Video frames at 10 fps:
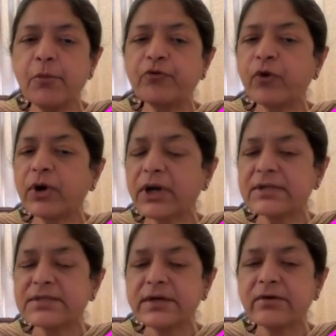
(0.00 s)
before
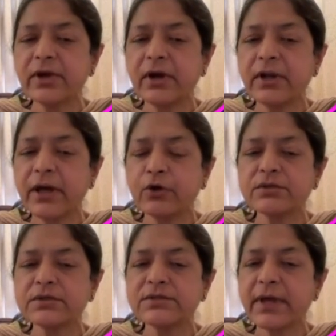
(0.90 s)
considering a
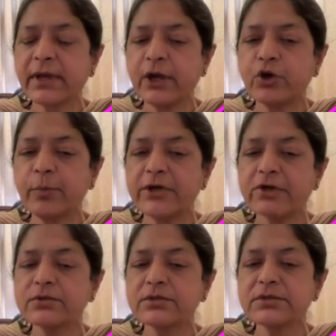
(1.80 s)
diagnosis like
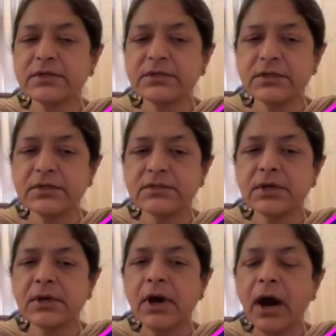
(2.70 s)
endometriosis in teens.
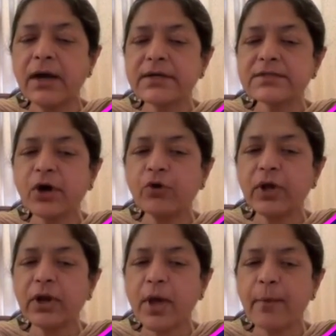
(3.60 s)
Ultrasound
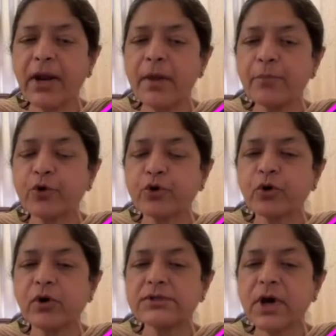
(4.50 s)
and MRI
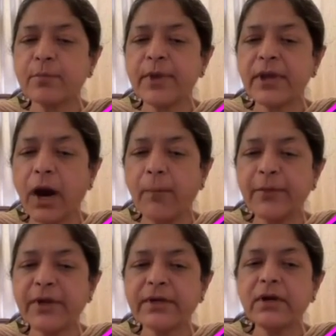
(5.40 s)
protocols are being
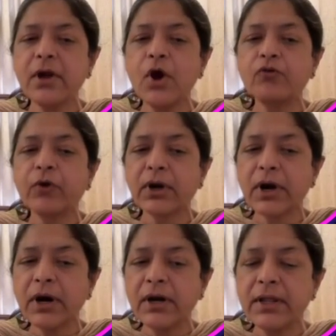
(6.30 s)
updated for
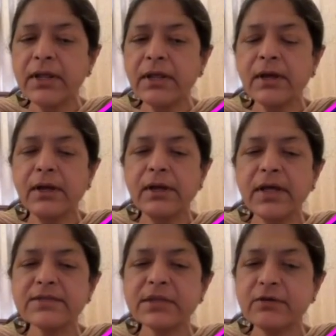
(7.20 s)
early,
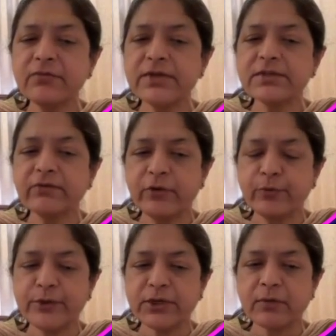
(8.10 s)
less invasive
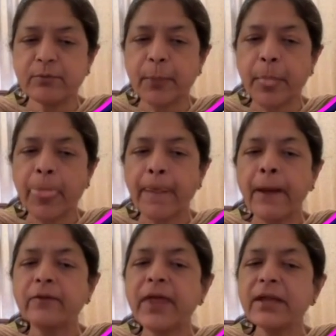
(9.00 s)
imaging.
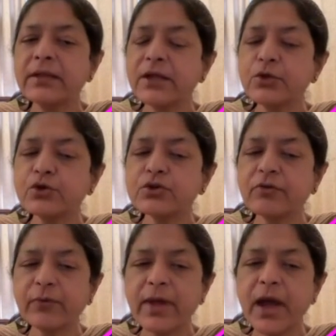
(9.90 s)
Then the use
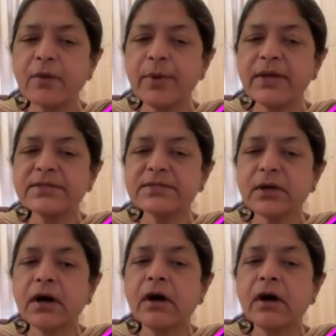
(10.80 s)
of AI-based